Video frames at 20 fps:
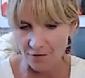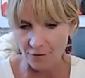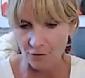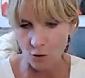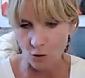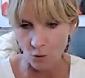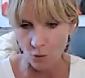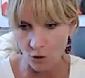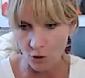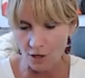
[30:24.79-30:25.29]
Of
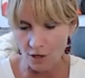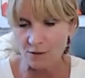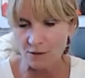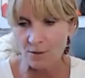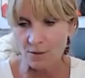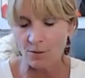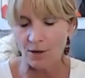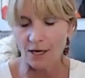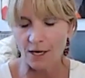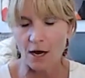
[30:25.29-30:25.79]
course,
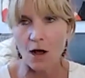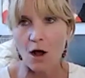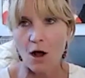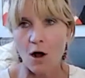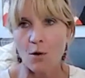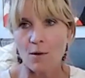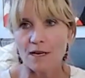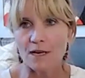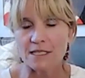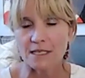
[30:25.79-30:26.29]
we want to
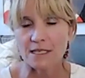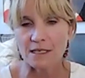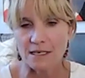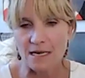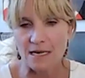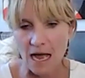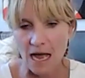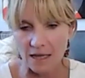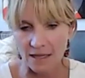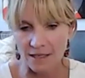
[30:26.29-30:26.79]
always
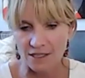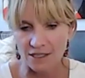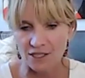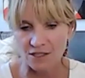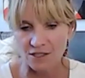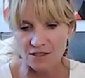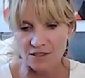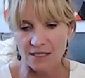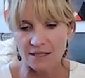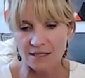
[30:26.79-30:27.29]
acknowledge
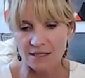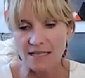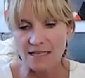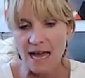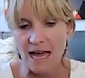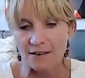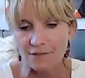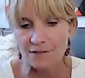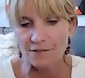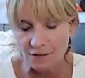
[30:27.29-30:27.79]
there's a
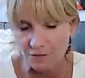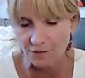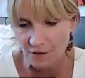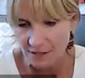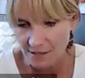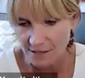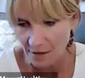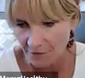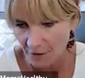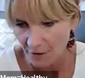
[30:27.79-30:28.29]
lot of need
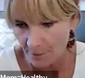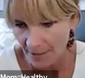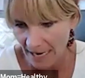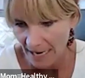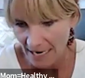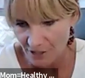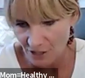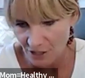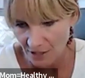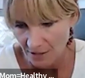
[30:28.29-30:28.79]
for
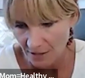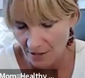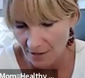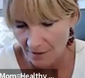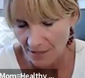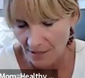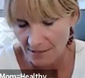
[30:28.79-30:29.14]
self-compassion in here.